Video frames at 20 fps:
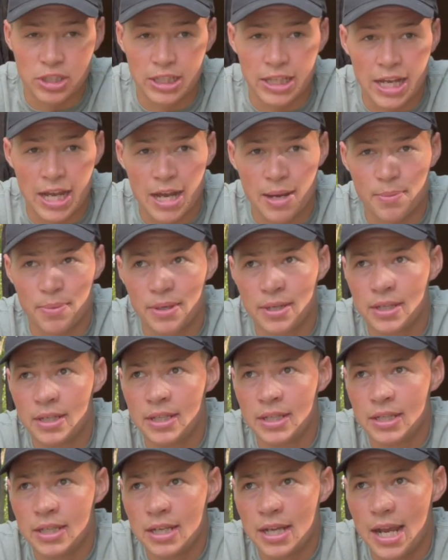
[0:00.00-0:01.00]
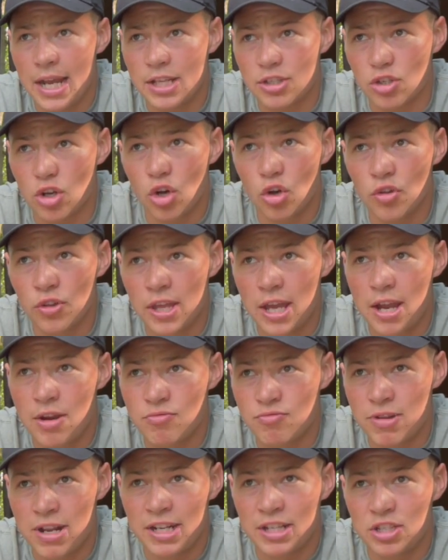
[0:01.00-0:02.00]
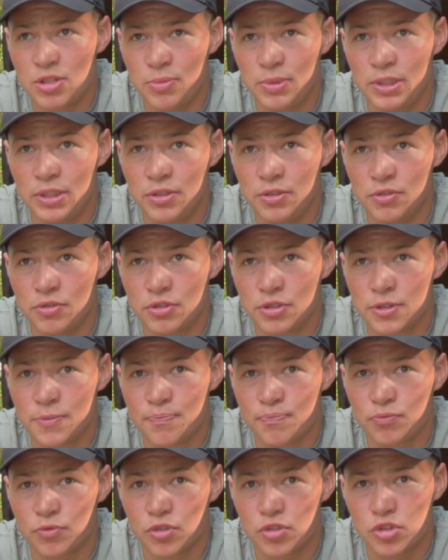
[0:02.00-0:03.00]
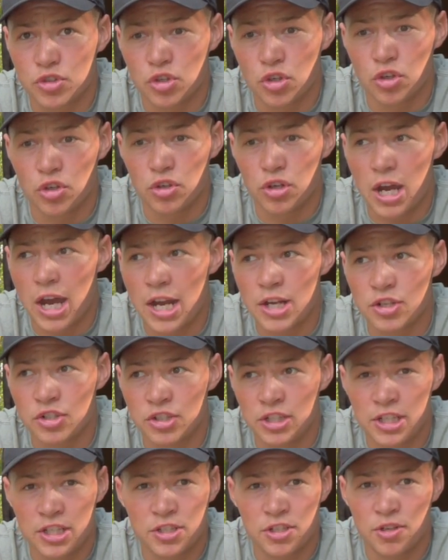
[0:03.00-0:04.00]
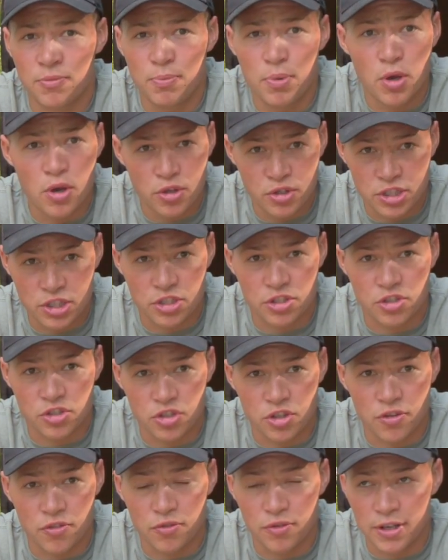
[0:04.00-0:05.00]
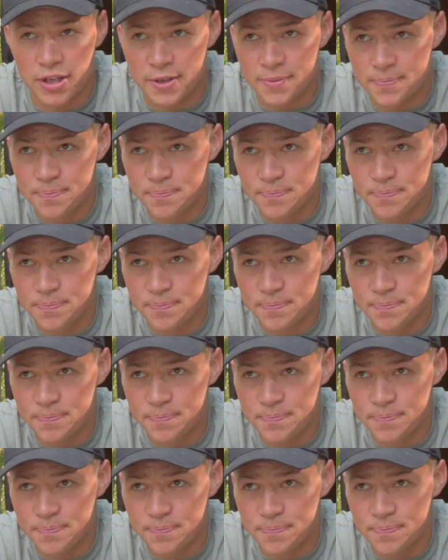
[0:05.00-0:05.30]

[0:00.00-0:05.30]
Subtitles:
the app. It's all there ready to be used. So I just need to purchase the software,